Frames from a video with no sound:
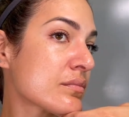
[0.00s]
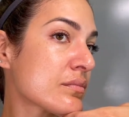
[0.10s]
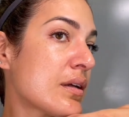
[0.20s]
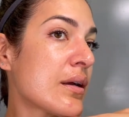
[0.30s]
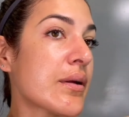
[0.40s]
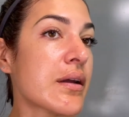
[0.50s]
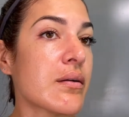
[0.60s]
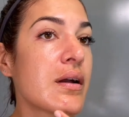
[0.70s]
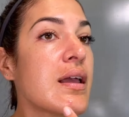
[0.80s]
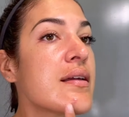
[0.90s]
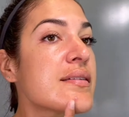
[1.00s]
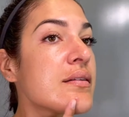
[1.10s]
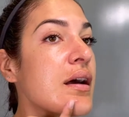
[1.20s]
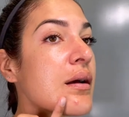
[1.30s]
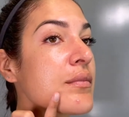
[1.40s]
There we go. So
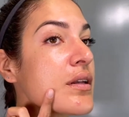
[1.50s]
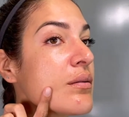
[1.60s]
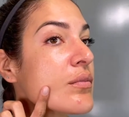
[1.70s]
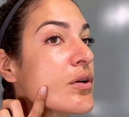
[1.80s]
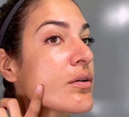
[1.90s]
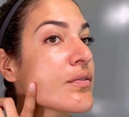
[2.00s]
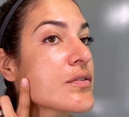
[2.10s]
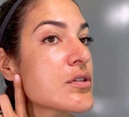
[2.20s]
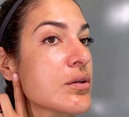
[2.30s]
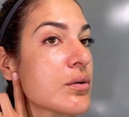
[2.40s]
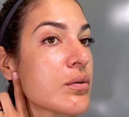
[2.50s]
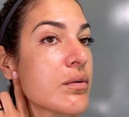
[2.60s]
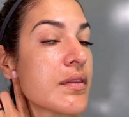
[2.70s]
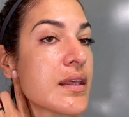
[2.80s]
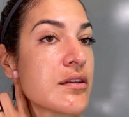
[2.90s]
now I'm gonna move to
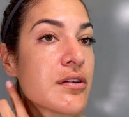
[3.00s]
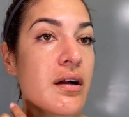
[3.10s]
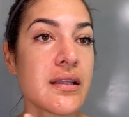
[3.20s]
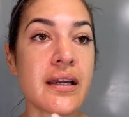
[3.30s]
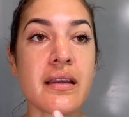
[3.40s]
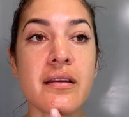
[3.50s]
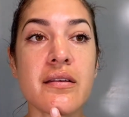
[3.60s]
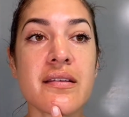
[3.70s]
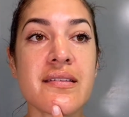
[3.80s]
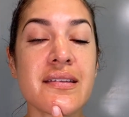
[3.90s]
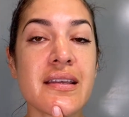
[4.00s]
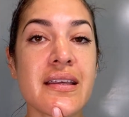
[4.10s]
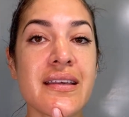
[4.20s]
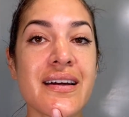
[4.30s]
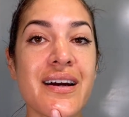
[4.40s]
the jawline, and you can
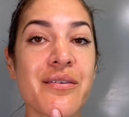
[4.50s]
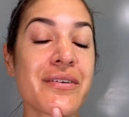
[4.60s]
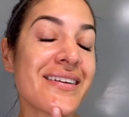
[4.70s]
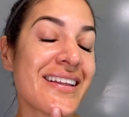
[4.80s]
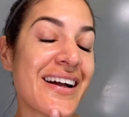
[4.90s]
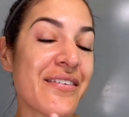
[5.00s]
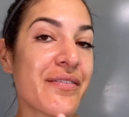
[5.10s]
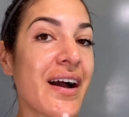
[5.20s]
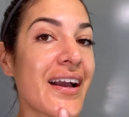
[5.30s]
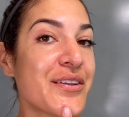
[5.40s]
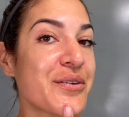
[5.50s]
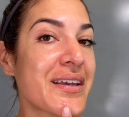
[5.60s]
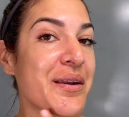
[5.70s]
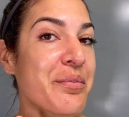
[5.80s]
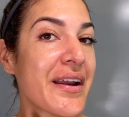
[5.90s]
see real life, I do
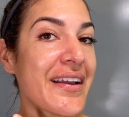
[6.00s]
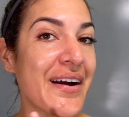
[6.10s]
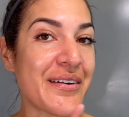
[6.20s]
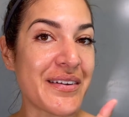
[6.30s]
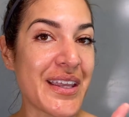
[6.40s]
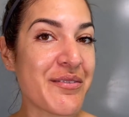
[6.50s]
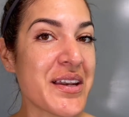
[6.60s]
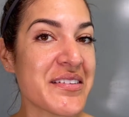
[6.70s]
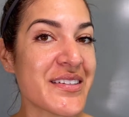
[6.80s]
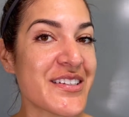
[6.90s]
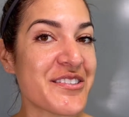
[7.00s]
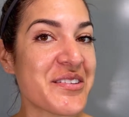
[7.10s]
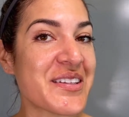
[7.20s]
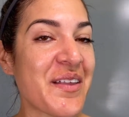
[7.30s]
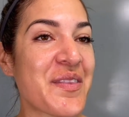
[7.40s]
get a breakout, even
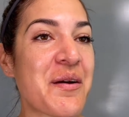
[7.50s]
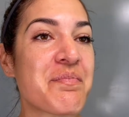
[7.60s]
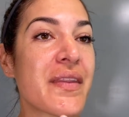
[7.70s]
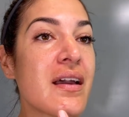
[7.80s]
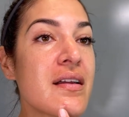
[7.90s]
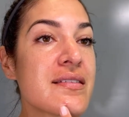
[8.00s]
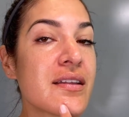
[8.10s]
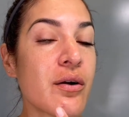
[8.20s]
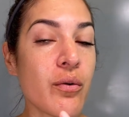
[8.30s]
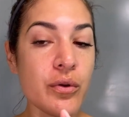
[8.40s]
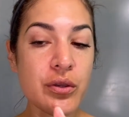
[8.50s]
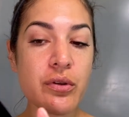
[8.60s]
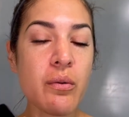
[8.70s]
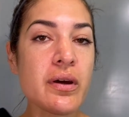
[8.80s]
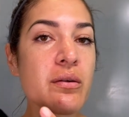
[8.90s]
estheticians get them. So you
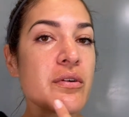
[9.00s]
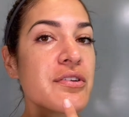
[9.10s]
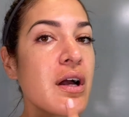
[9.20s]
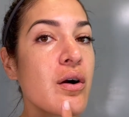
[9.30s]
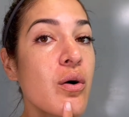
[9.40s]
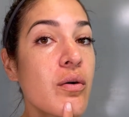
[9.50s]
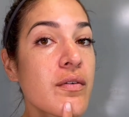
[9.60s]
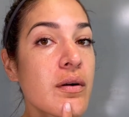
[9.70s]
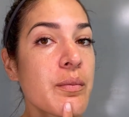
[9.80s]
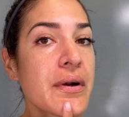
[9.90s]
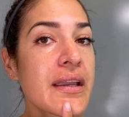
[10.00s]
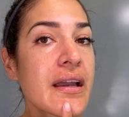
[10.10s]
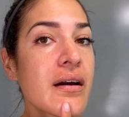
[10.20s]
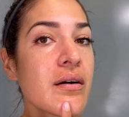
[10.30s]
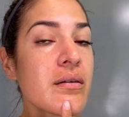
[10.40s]
don't want to gua sha over a
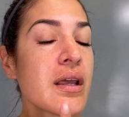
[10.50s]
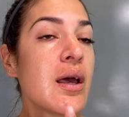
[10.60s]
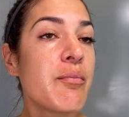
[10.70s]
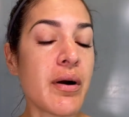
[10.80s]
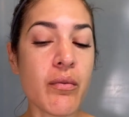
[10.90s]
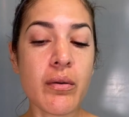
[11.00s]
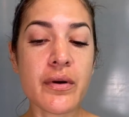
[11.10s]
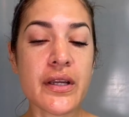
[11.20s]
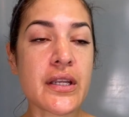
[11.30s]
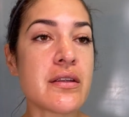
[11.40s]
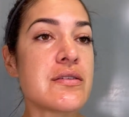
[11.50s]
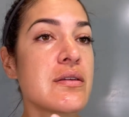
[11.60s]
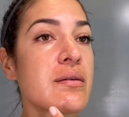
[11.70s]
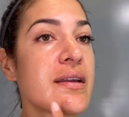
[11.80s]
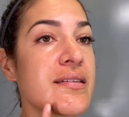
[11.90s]
breakout, but what we're gonna
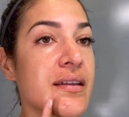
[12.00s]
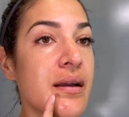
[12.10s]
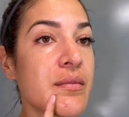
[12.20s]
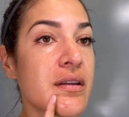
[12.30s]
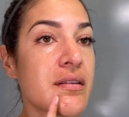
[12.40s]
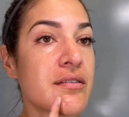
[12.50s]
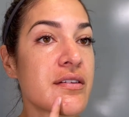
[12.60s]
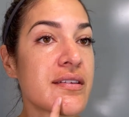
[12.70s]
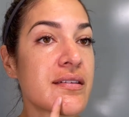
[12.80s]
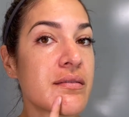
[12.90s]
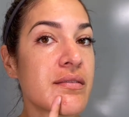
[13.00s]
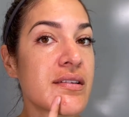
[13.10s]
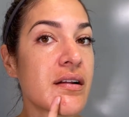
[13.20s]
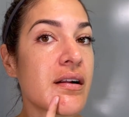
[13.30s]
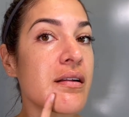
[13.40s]
do is I'm gonna just
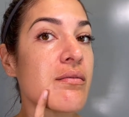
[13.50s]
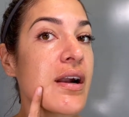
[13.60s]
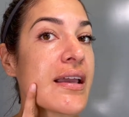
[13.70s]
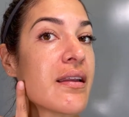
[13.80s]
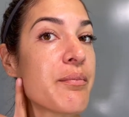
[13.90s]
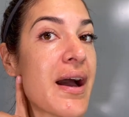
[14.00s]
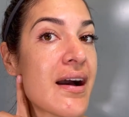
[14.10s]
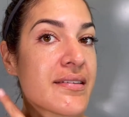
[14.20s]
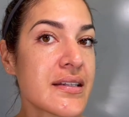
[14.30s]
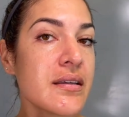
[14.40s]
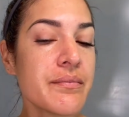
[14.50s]
start right past it.